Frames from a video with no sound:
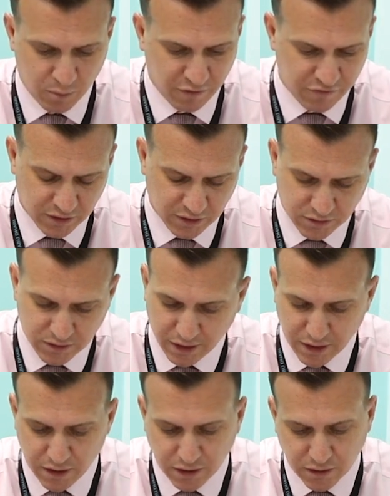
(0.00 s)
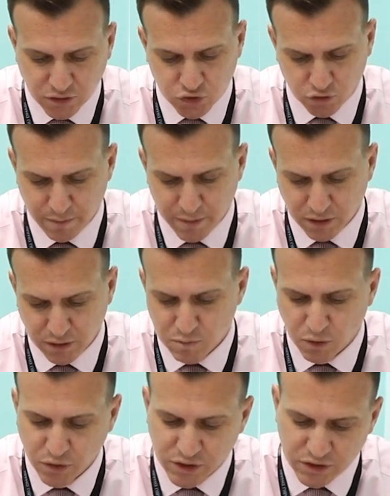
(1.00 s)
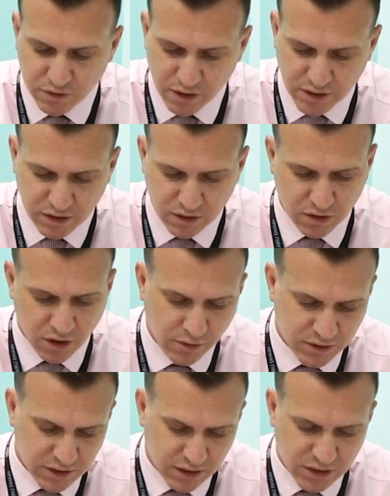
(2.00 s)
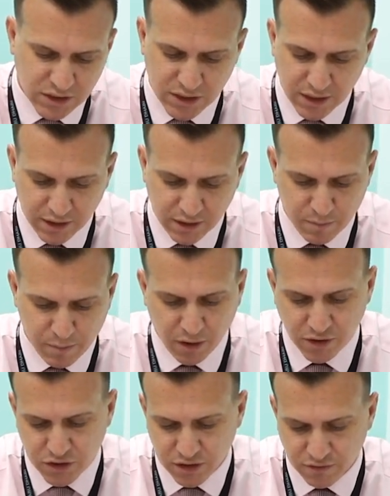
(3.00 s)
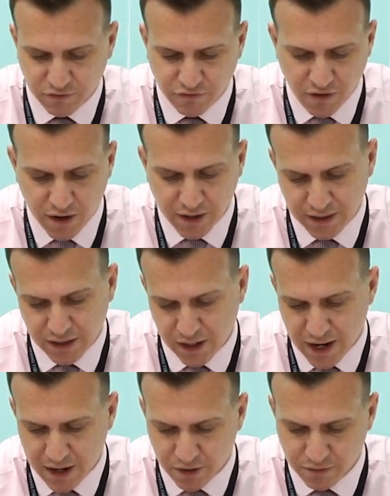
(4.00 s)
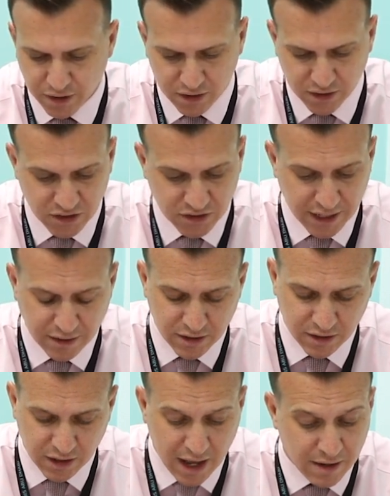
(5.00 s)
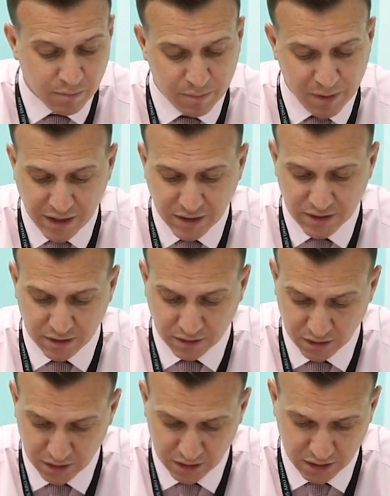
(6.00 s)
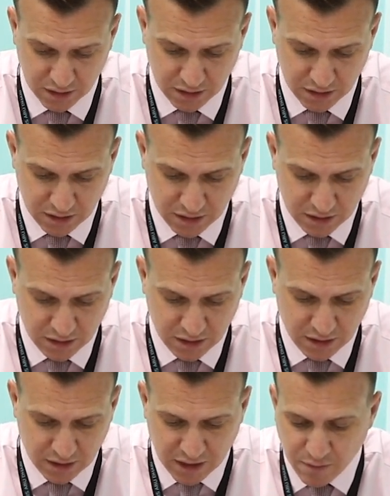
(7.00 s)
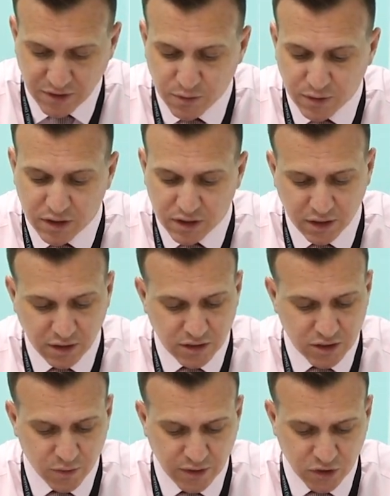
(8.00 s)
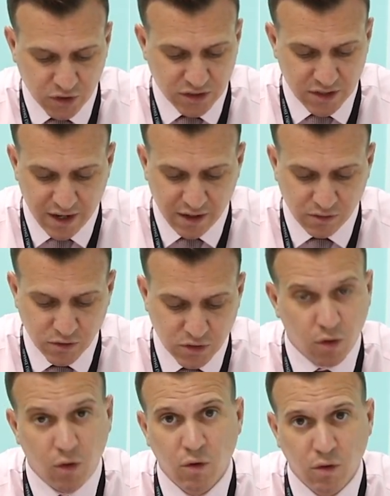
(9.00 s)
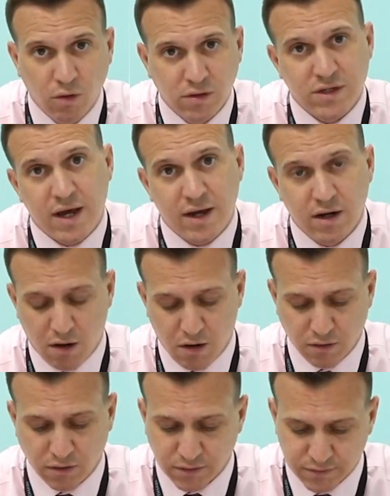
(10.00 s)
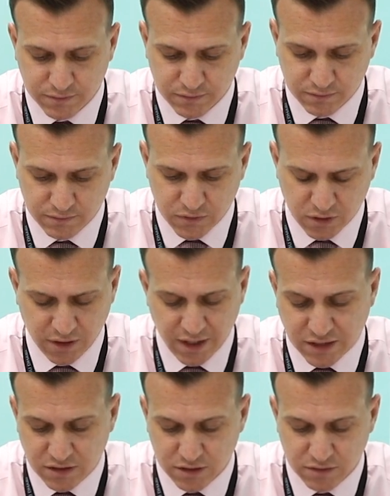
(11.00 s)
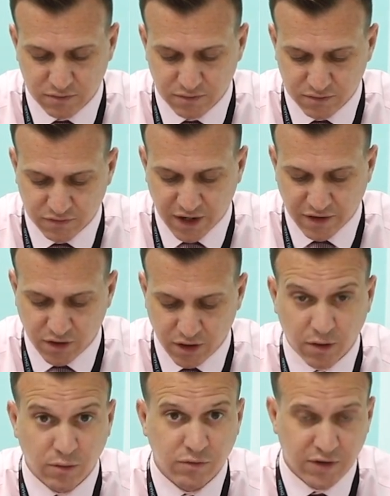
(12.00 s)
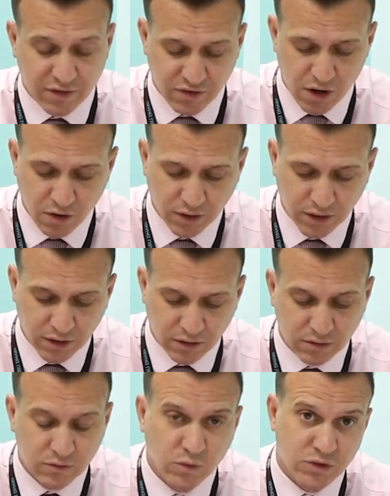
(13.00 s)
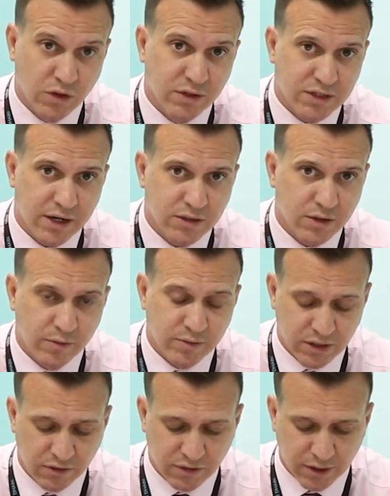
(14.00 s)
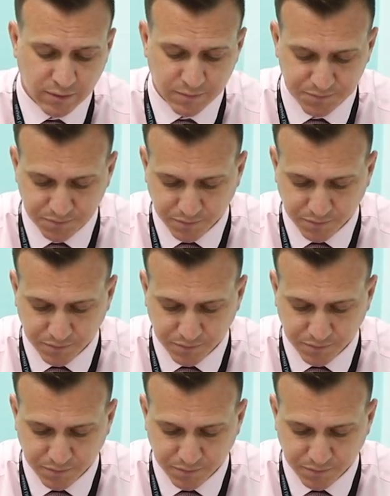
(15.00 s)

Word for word: Buffing, cleaning, trimming, moisturising, coating, sealing, polishing, filing, lacquering, extending and painting. They were doing things to each other's nails all day long, unless Flavio Flavioli was on daytime TV.